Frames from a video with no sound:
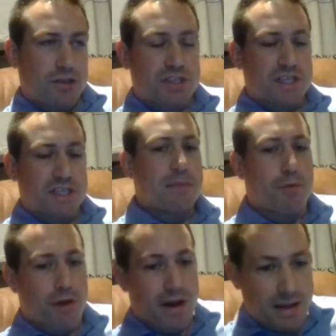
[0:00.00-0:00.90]
Justin
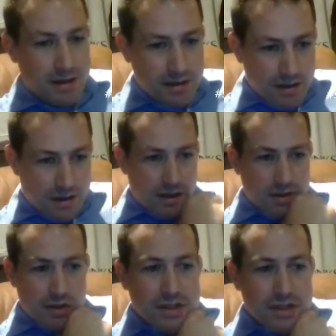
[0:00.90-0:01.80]
Tipperick,
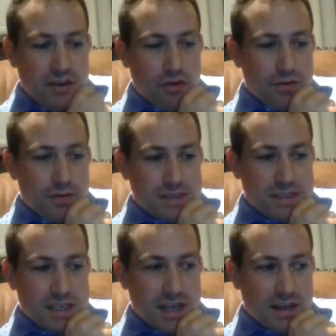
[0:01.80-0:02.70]
there is an argument to
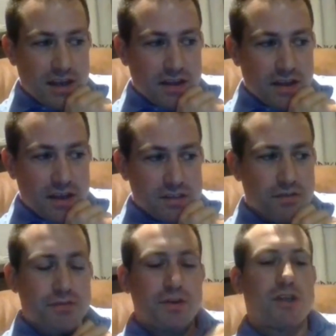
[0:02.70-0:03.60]
say that there's a
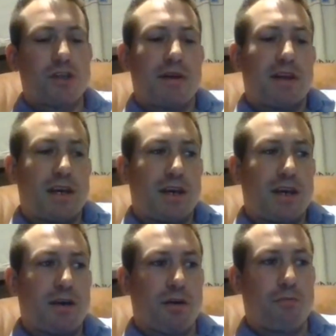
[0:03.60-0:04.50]
few too
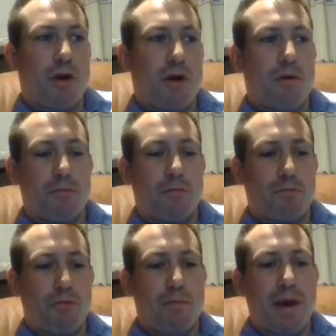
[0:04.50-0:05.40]
many
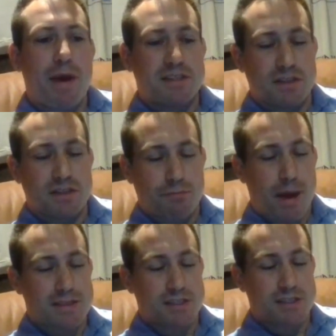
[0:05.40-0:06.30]
round pegs
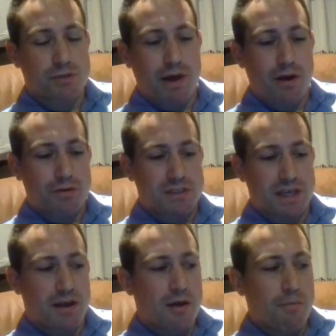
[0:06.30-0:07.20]
in square holes
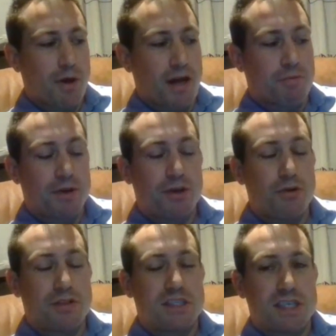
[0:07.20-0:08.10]
there, but it'll be
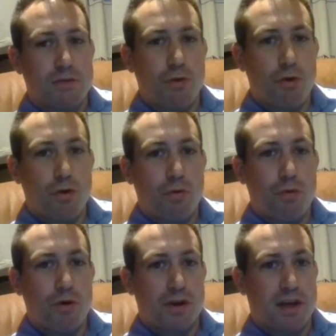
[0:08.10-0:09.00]
good to see them all
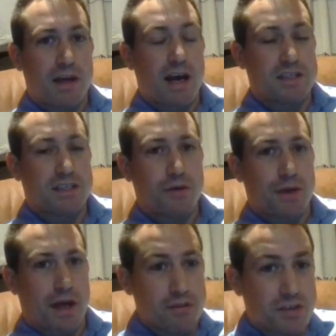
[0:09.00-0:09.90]
working as a unit,
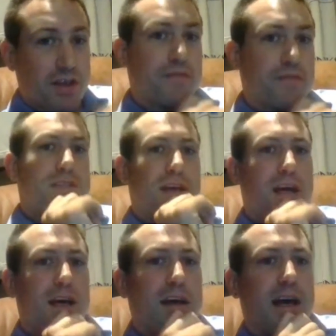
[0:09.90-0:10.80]
and also gives
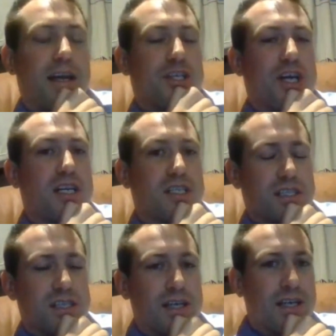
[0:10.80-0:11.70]
a
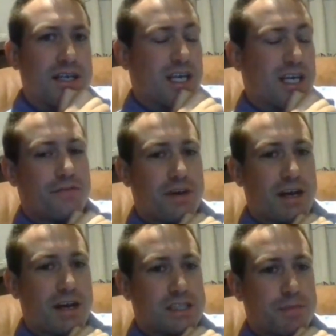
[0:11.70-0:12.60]
chance to give
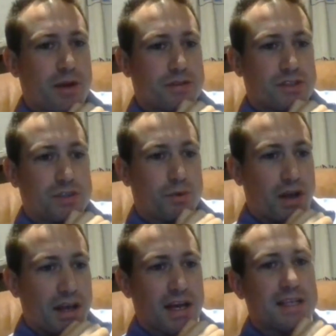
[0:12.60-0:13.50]
experience to someone
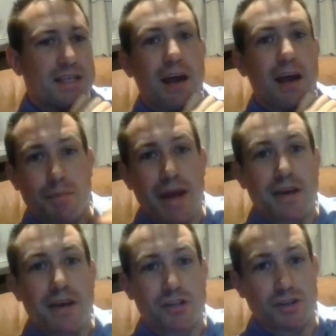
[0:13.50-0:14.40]
like a Dan
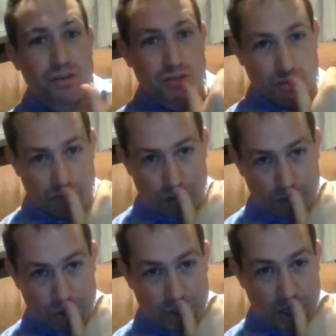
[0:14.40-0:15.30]
Baker
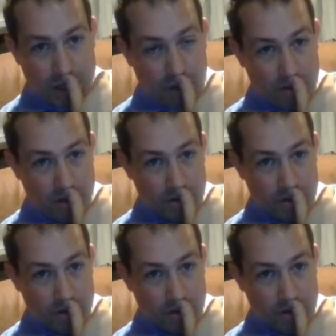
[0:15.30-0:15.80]
should they go